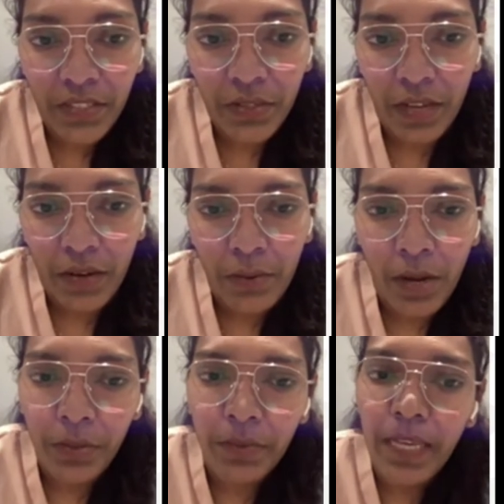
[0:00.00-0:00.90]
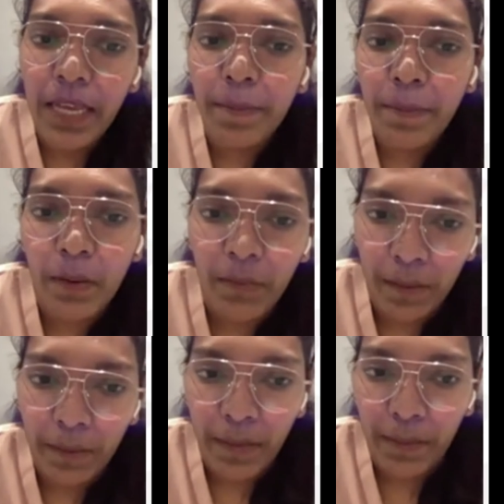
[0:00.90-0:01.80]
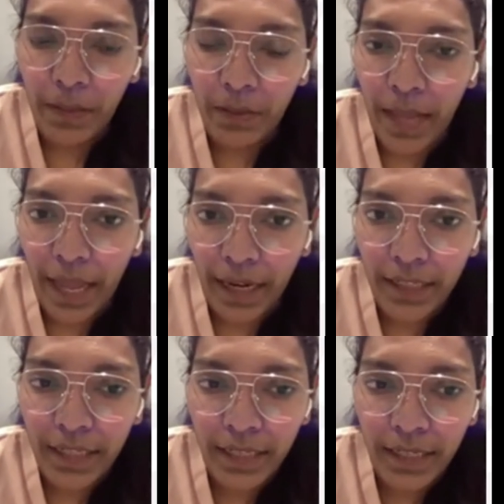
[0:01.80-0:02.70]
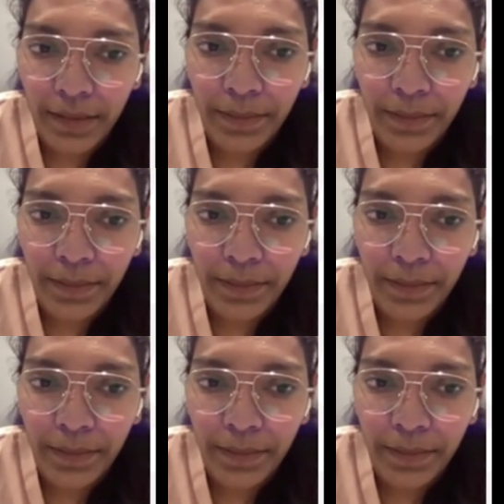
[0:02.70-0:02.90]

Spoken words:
So now, how do we empower people to act?